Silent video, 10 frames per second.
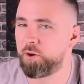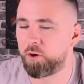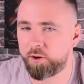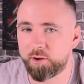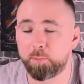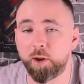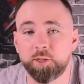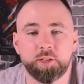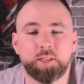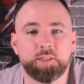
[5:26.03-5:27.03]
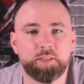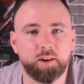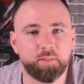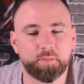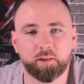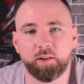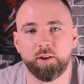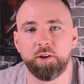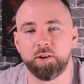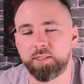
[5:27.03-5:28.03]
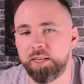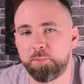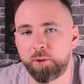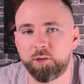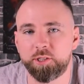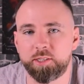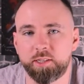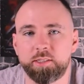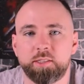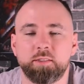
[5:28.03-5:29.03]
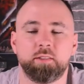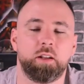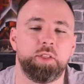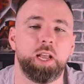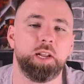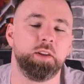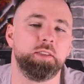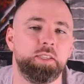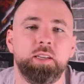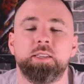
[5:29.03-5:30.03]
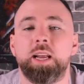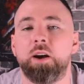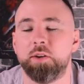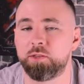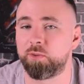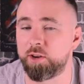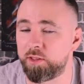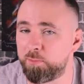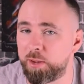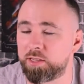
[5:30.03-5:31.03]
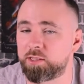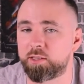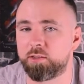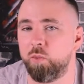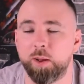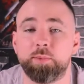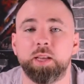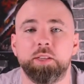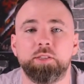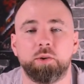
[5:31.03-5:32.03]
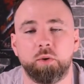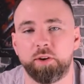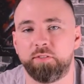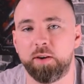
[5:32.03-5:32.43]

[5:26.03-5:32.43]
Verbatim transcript: If you're on a budget this year for your seed purchases, then SeedsNow is one of the best websites to order